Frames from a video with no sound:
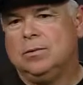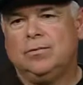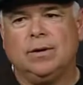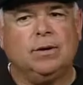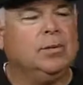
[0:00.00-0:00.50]
We'll
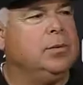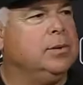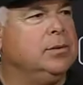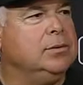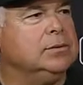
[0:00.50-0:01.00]
figure out what
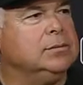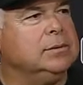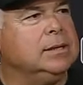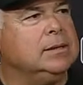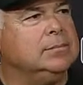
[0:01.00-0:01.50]
we do.
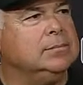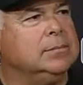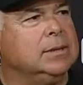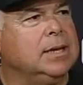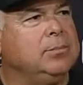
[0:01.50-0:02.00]
Um,
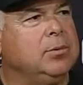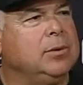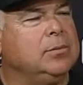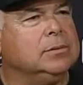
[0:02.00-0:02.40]
at that point,